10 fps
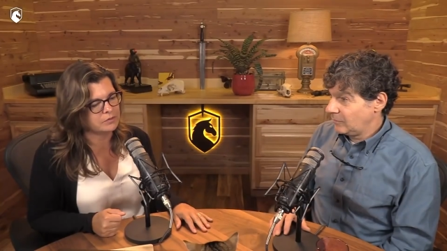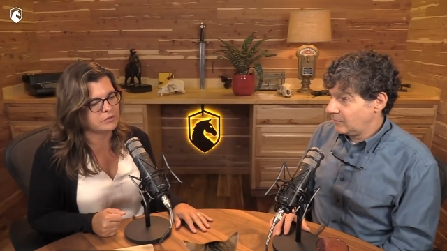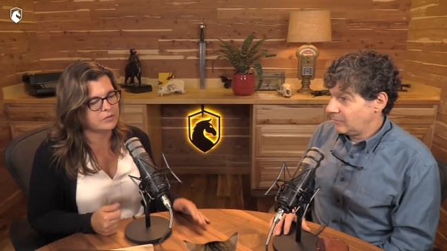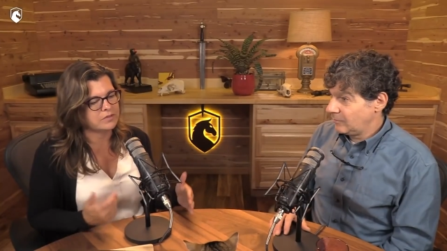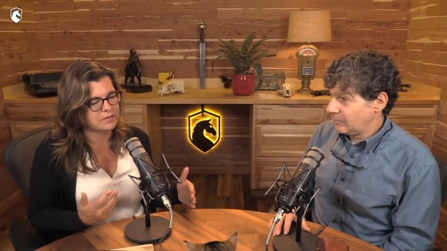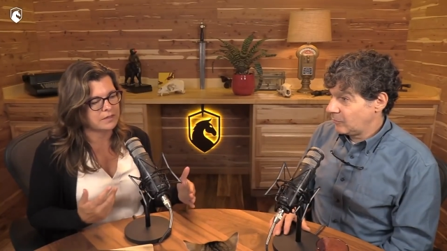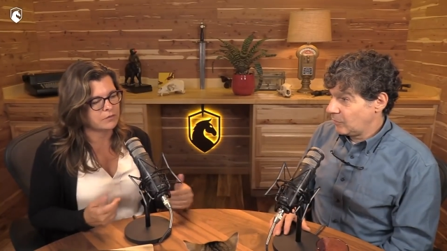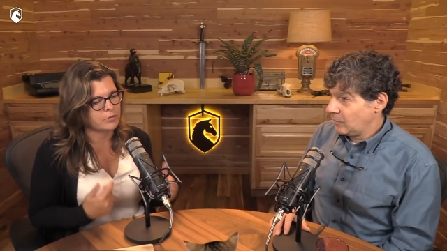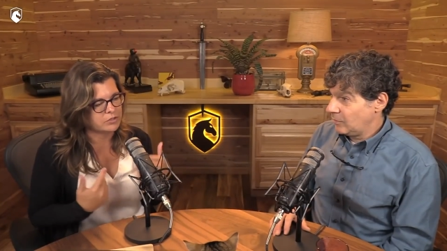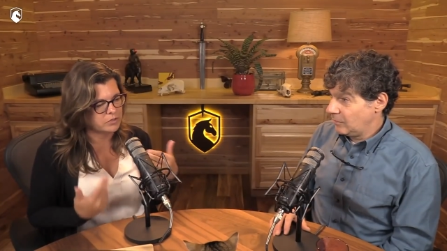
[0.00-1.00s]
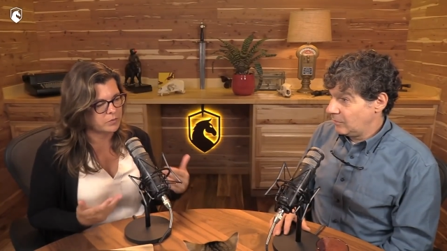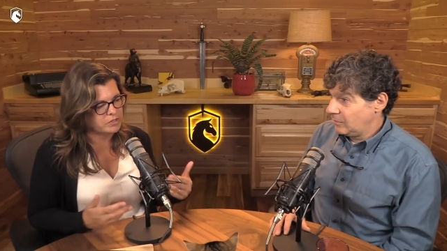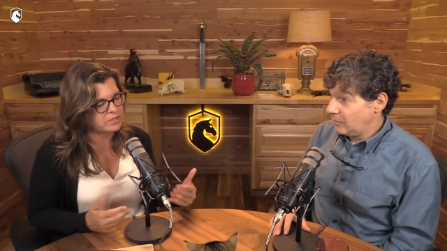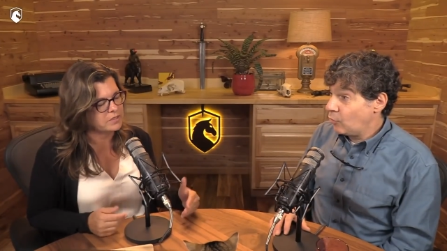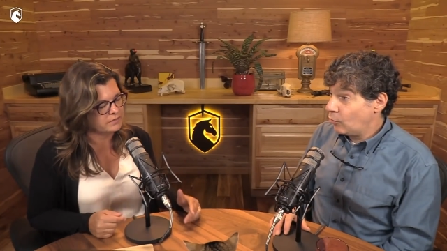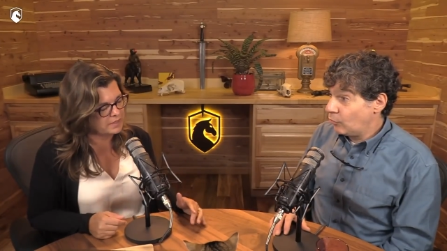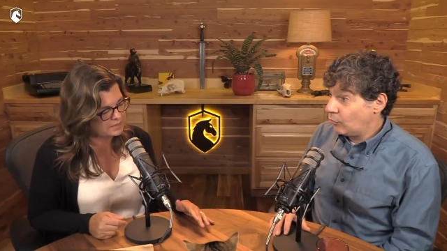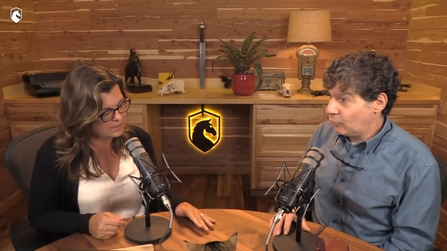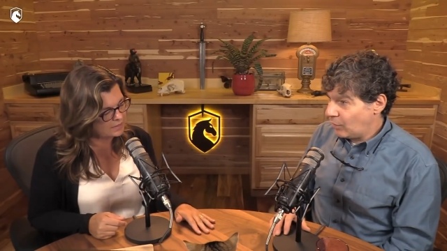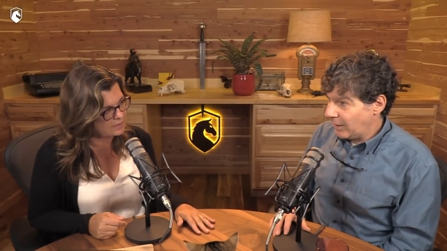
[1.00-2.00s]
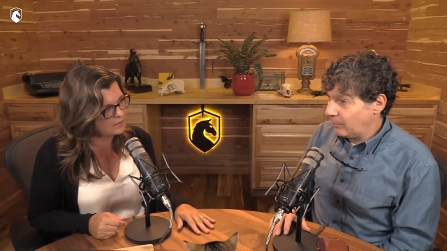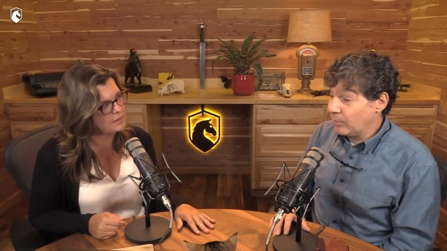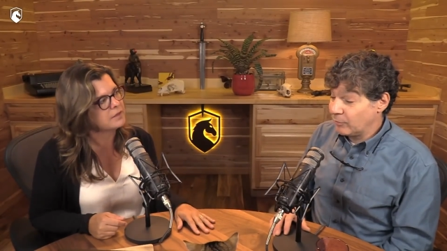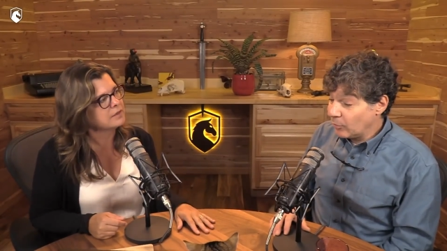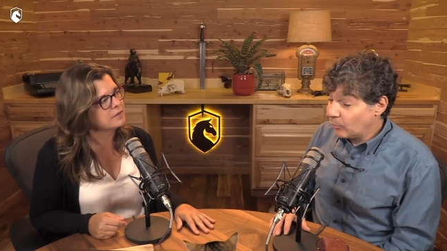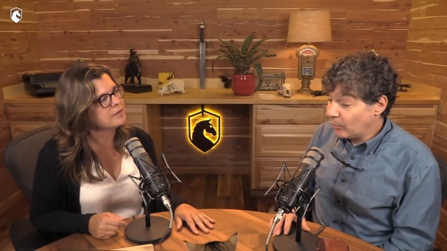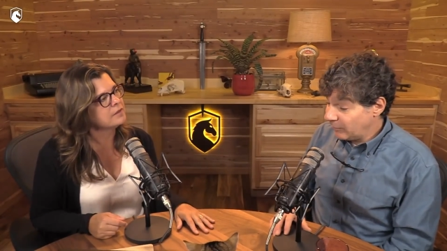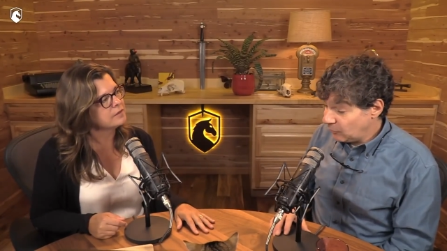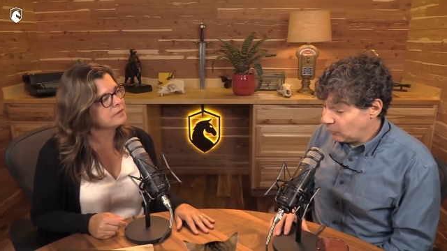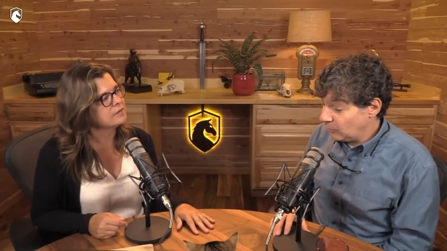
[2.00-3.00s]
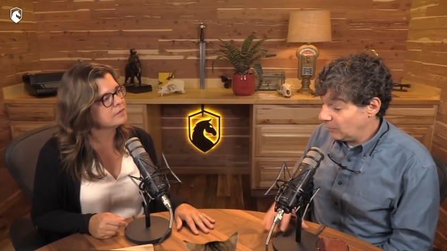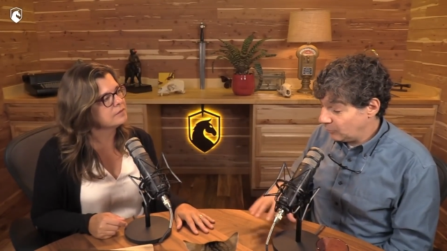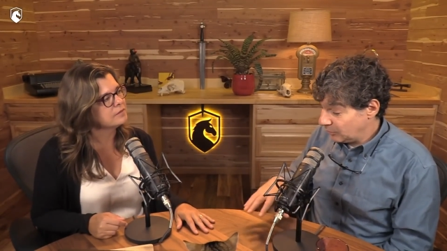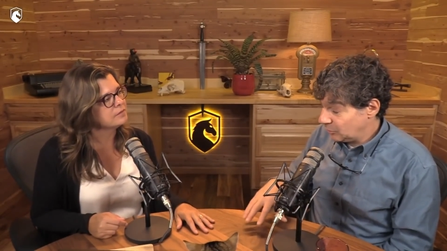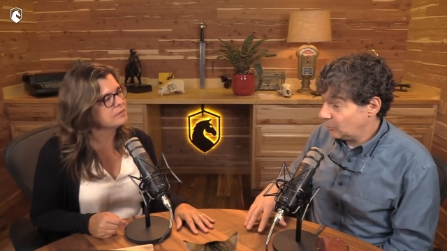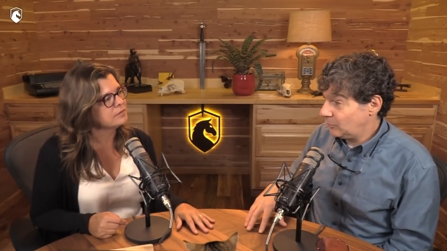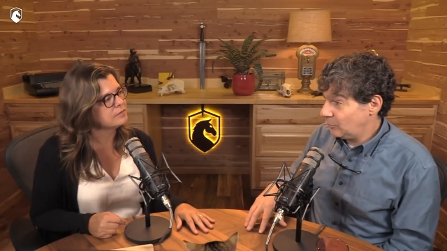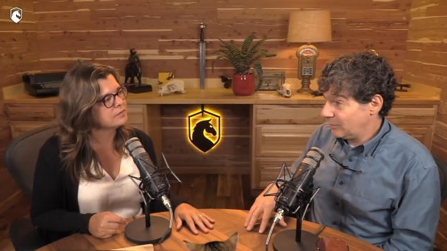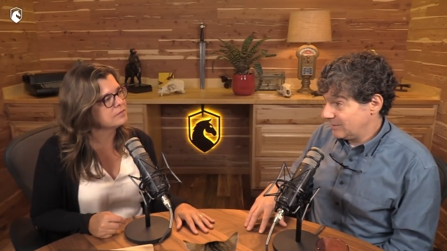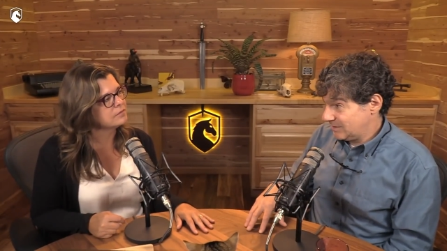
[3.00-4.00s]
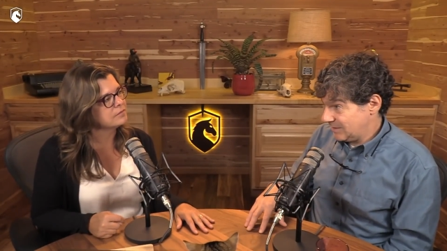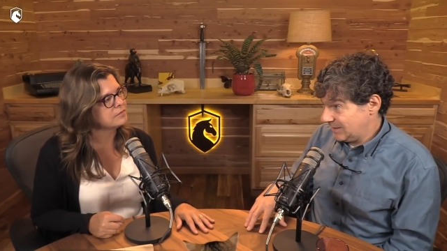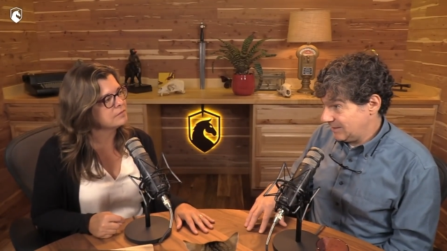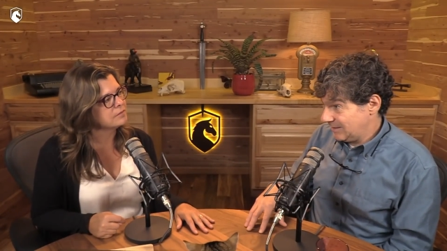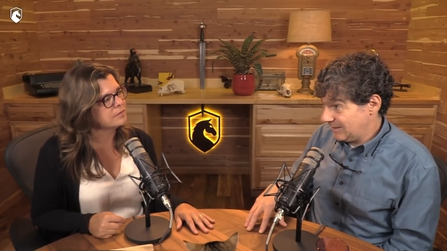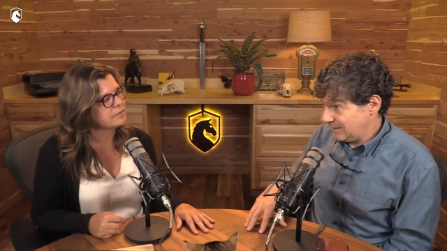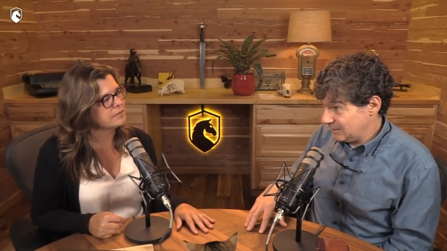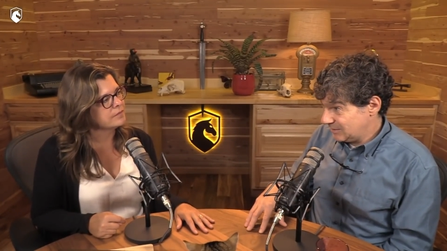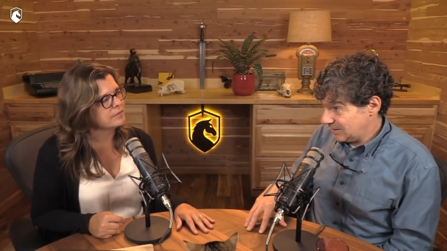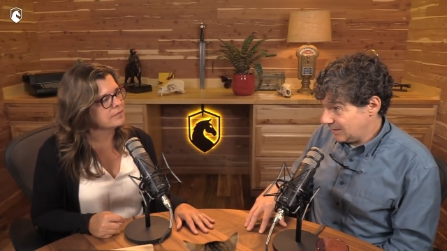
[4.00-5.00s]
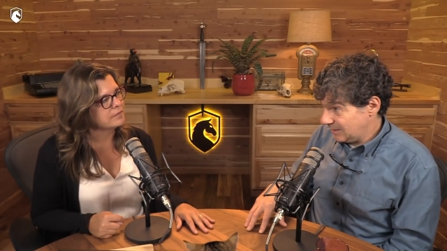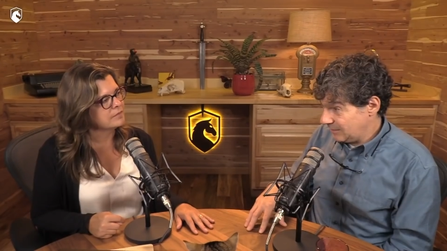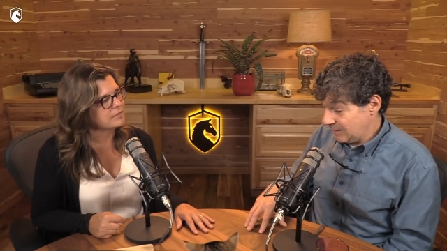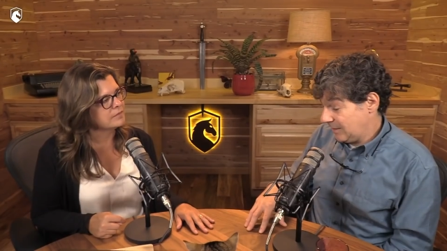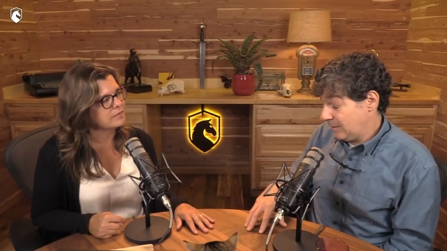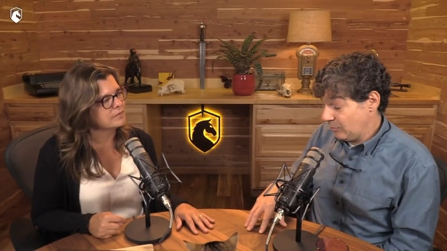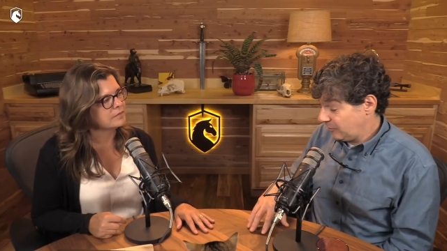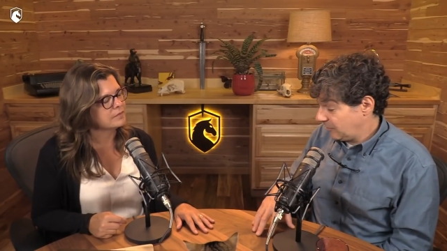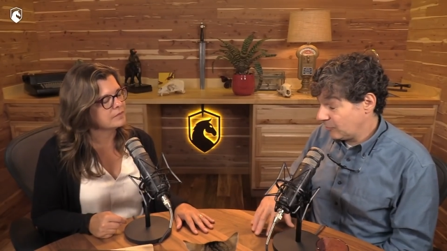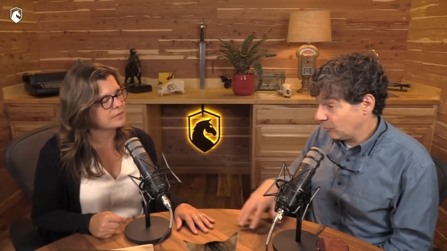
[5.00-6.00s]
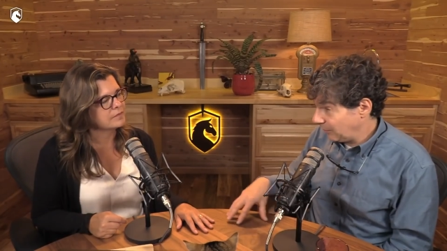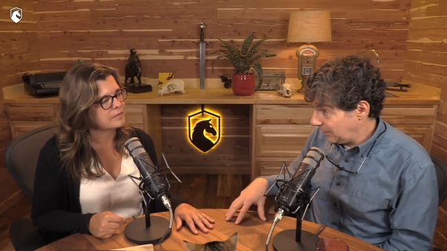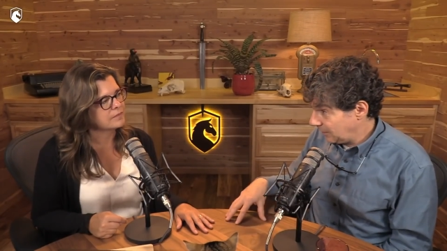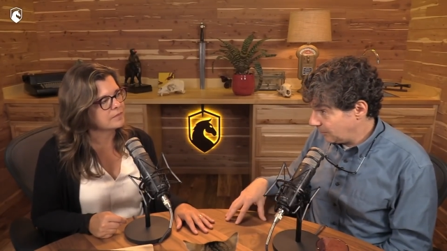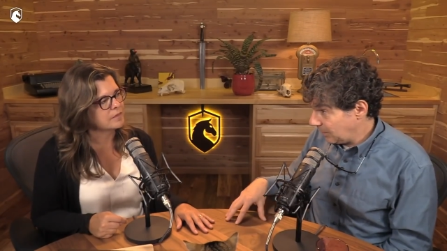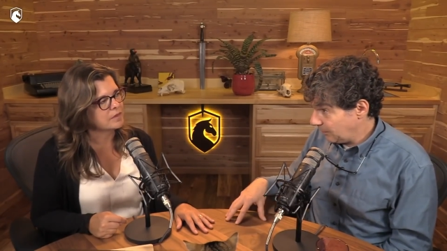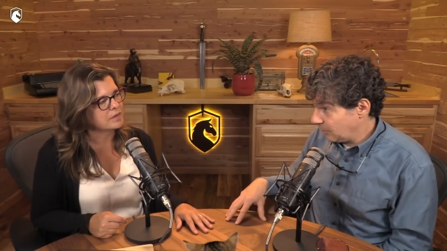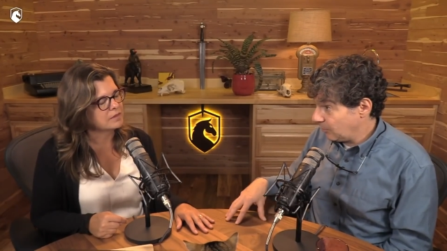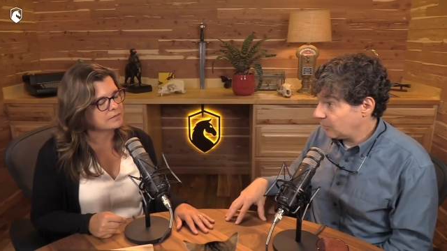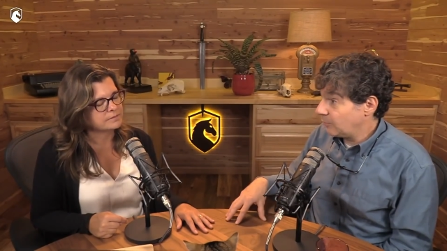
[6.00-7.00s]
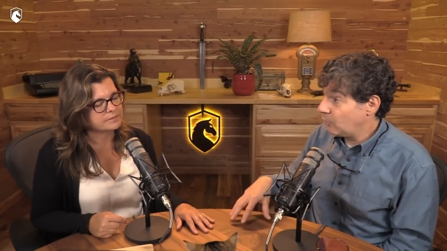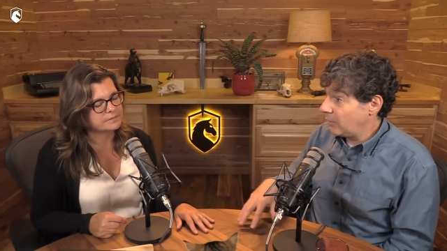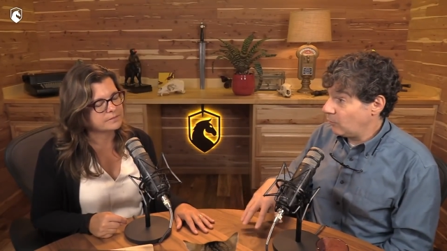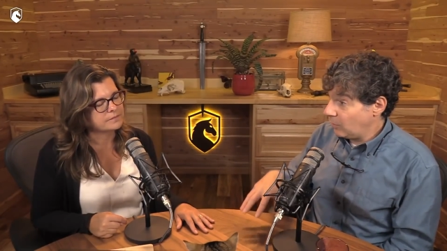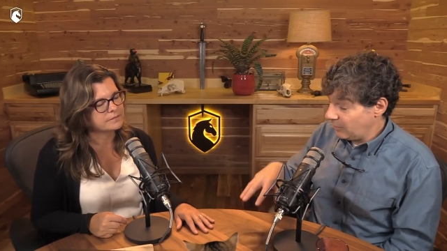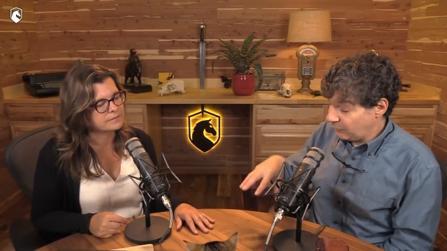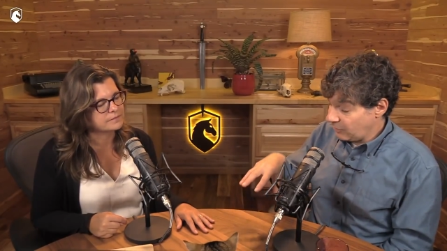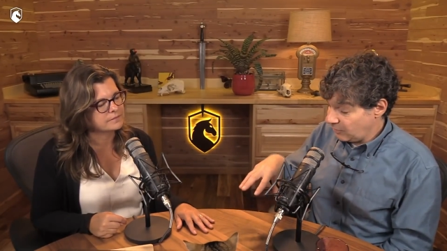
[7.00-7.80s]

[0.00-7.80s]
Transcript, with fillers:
Speaker 1: to the selective pressure, which is the vaccine. Right.
Speaker 2: But from the point of view of what Joe Rogan said, he said, and he was just reading a paper, but the point was the